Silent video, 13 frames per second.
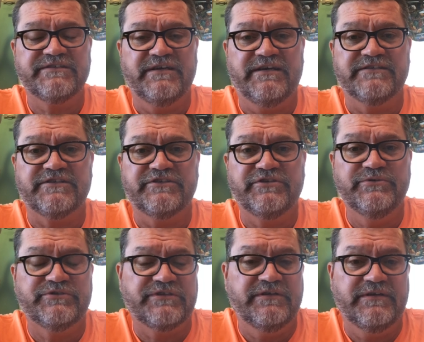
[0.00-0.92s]

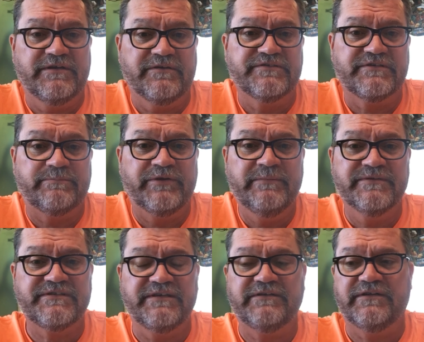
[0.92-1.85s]
Constitution, and under the
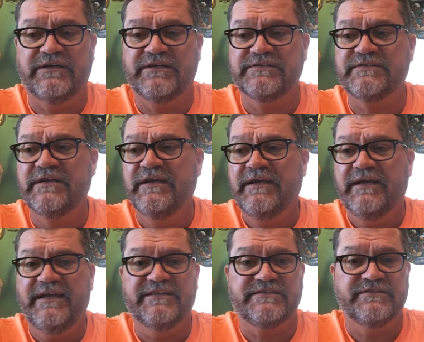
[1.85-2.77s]
Supremacy Clause,
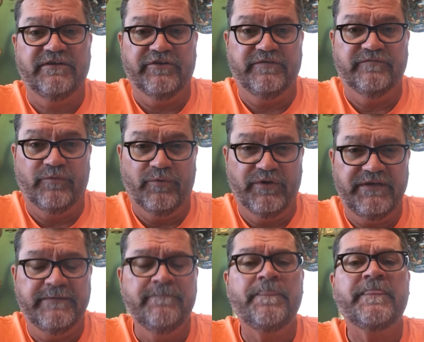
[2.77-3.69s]
it is null and
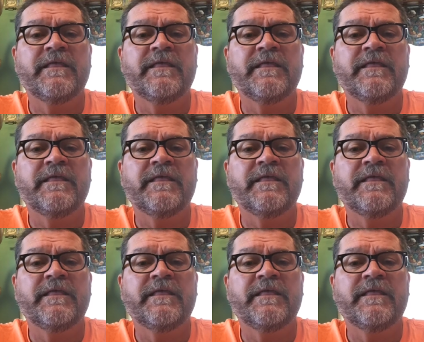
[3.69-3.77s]
void.